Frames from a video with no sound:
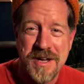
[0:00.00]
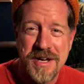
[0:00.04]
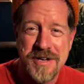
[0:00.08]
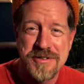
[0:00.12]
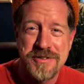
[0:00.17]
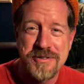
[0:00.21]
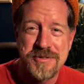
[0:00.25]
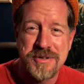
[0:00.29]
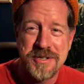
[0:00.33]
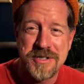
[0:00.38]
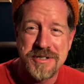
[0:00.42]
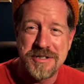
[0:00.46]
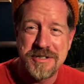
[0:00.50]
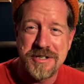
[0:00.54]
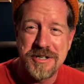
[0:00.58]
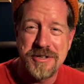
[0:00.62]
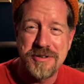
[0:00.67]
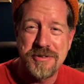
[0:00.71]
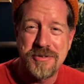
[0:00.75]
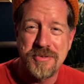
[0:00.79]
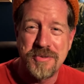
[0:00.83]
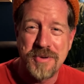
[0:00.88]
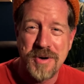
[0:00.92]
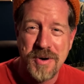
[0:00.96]
as you
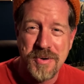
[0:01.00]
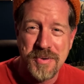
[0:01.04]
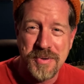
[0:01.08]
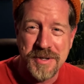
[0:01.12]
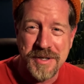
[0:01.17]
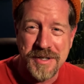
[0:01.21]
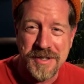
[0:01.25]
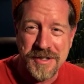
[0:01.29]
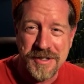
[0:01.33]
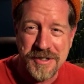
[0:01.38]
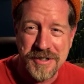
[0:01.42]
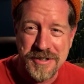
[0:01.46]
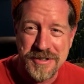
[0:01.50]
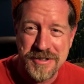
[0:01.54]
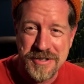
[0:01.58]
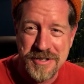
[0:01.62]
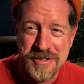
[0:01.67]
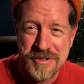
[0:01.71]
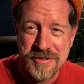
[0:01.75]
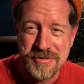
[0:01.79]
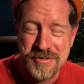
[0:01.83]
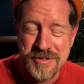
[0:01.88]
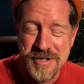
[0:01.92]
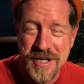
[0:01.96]
continue growing and
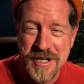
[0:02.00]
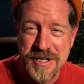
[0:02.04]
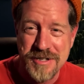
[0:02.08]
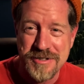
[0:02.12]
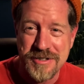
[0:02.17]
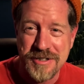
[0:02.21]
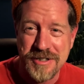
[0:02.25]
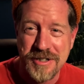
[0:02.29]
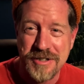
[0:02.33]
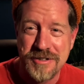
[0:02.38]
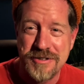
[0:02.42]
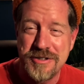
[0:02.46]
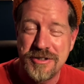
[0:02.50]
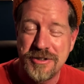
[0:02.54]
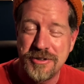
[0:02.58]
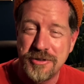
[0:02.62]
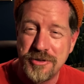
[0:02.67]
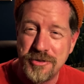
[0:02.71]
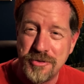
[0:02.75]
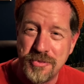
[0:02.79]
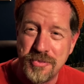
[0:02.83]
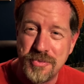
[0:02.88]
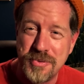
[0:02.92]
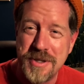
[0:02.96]
continue changing until
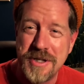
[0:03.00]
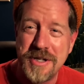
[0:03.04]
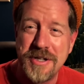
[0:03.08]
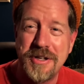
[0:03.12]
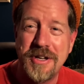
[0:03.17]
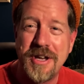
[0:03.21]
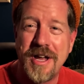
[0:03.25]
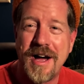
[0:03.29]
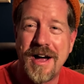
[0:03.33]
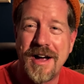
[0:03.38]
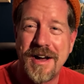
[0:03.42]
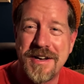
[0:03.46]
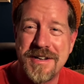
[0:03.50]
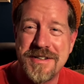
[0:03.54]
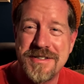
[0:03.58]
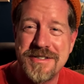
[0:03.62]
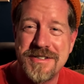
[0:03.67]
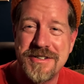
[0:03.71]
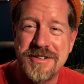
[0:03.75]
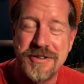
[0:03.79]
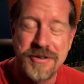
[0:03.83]
you realize